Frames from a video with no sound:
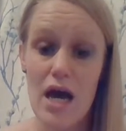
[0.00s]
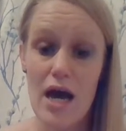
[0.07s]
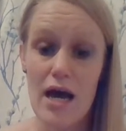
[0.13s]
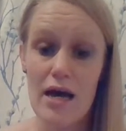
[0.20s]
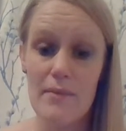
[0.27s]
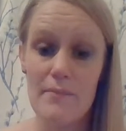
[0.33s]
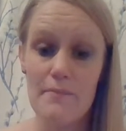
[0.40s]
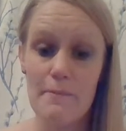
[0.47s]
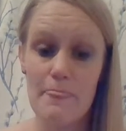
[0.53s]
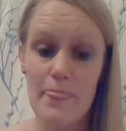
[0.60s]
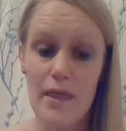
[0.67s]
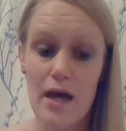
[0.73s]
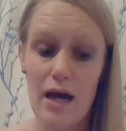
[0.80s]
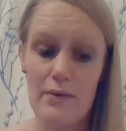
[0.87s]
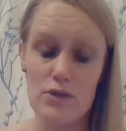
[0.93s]

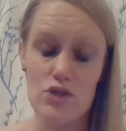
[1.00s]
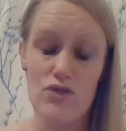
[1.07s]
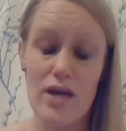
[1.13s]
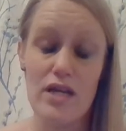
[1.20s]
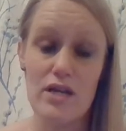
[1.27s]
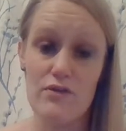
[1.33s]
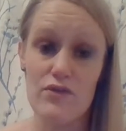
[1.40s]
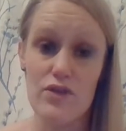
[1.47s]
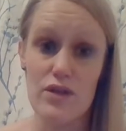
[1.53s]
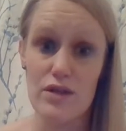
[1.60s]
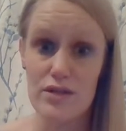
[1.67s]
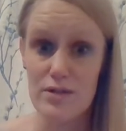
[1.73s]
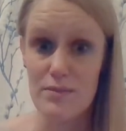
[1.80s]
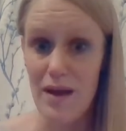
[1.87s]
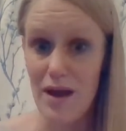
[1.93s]
I was training for the
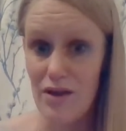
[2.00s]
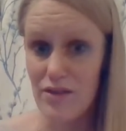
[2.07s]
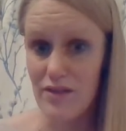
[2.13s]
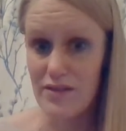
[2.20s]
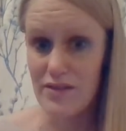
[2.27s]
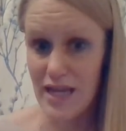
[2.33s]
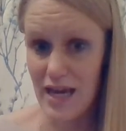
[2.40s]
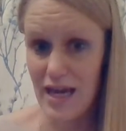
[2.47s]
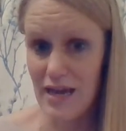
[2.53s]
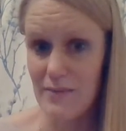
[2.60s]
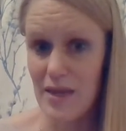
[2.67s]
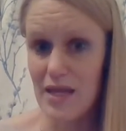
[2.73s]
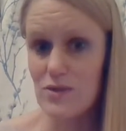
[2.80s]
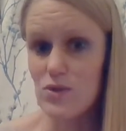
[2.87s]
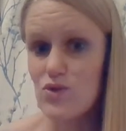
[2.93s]
London Marathon at the time,
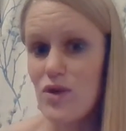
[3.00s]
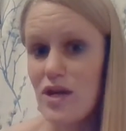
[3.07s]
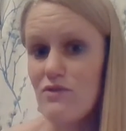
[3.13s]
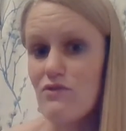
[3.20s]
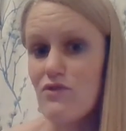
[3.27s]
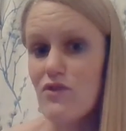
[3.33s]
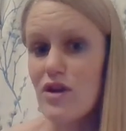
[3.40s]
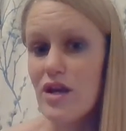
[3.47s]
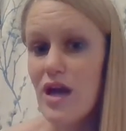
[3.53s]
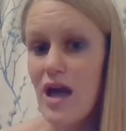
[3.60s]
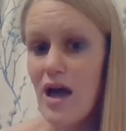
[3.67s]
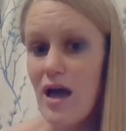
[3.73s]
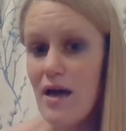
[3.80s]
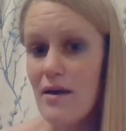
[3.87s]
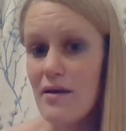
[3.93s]
and I was training for
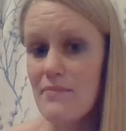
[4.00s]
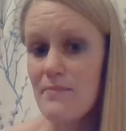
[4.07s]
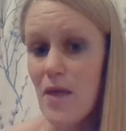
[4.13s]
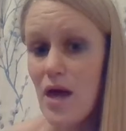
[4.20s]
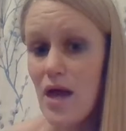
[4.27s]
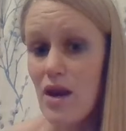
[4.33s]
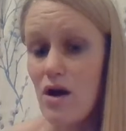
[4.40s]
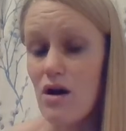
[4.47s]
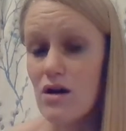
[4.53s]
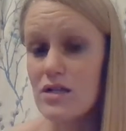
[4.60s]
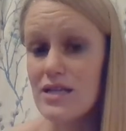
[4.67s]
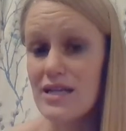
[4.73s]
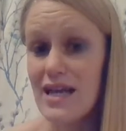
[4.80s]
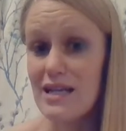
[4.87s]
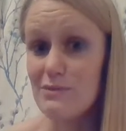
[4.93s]
an
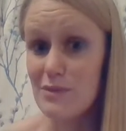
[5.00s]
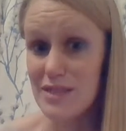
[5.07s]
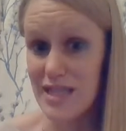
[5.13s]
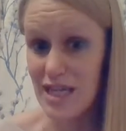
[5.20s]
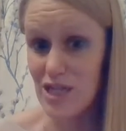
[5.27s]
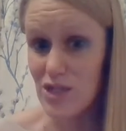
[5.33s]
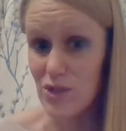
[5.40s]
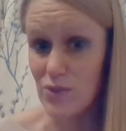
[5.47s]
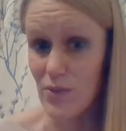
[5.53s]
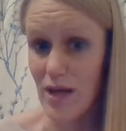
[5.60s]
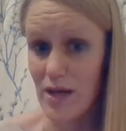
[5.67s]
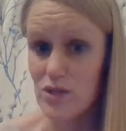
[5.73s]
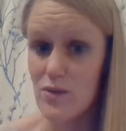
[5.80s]
Arctic expedition as well.